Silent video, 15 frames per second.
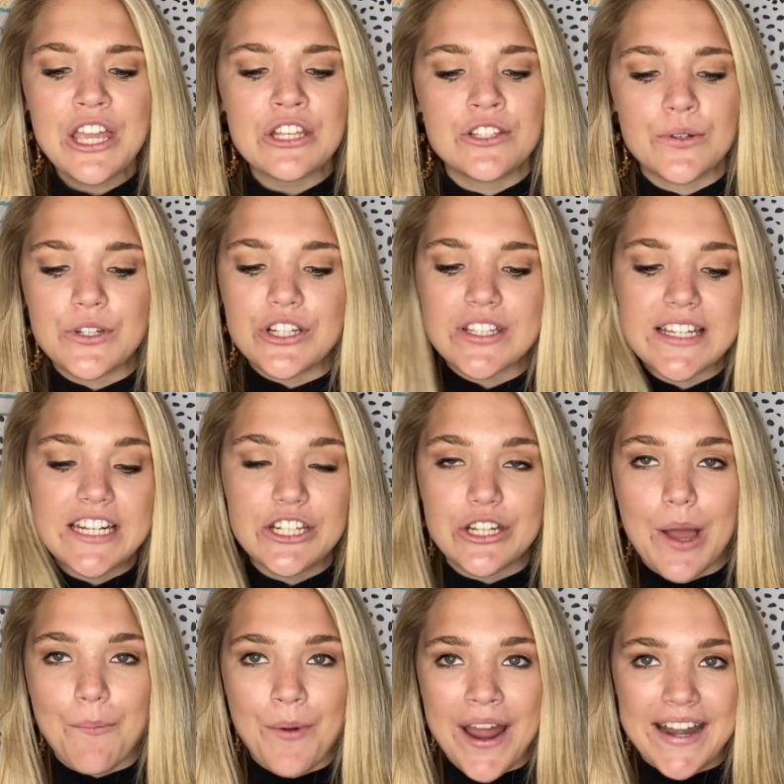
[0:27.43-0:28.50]
So we're just going to
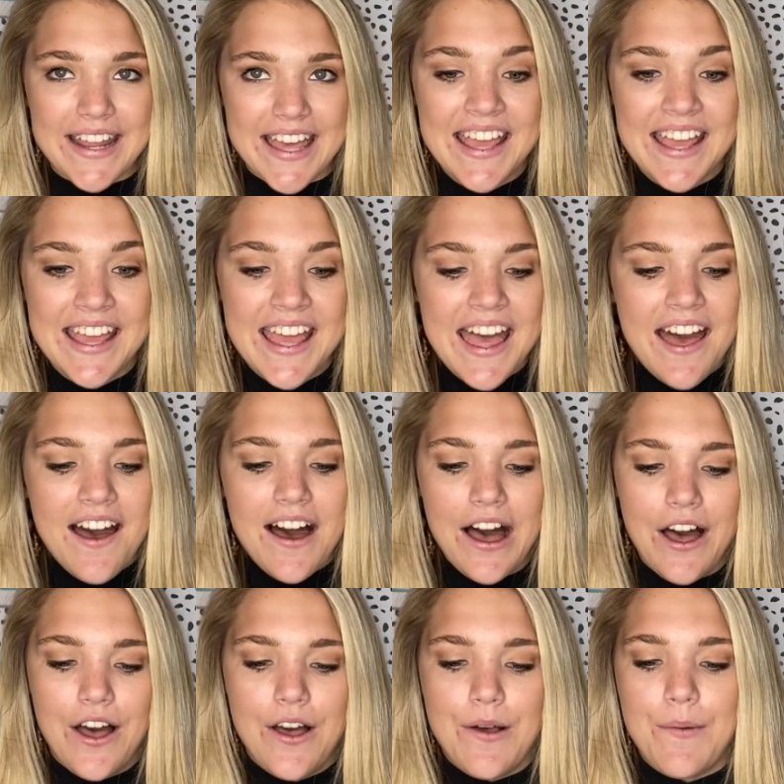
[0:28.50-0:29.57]
jump right in.
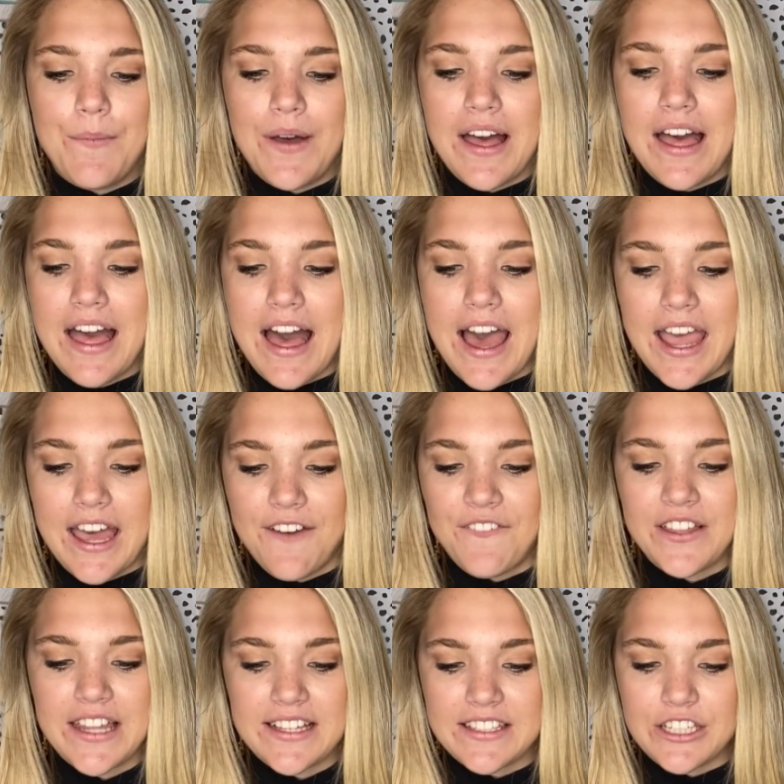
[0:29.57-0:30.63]
I have
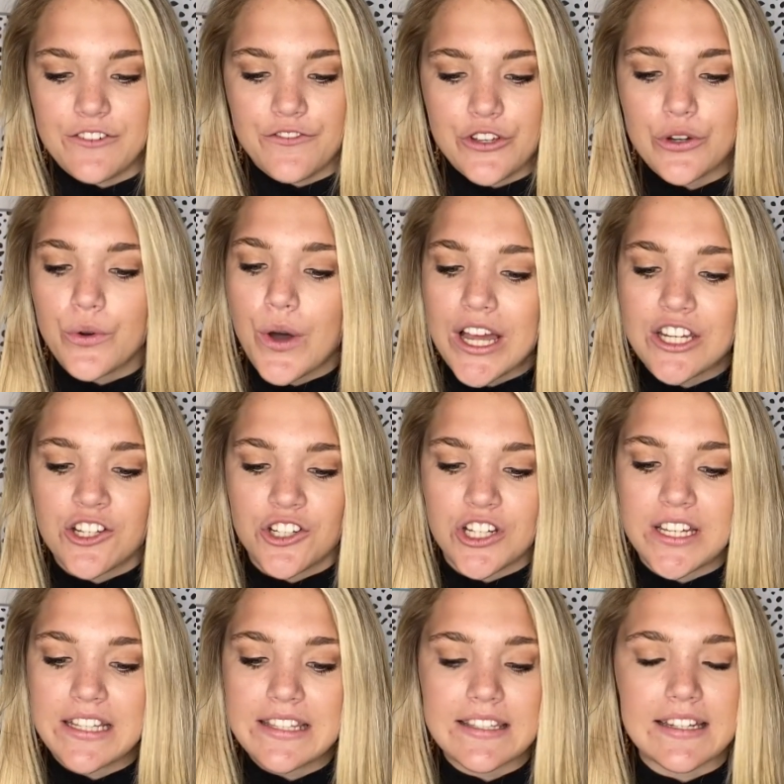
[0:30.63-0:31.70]
collected a few
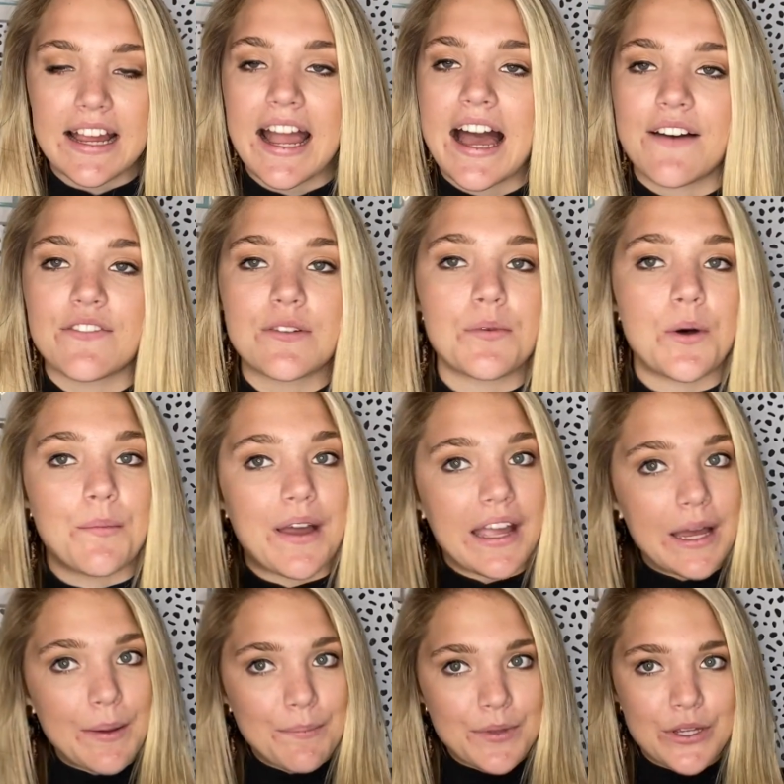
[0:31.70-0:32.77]
questions and I have them on my
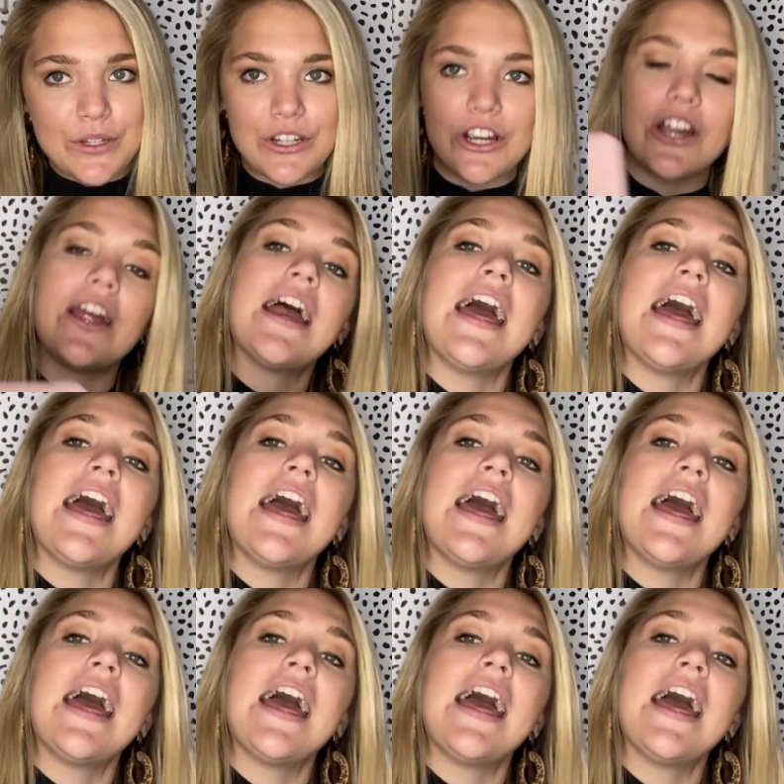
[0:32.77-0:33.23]
computer,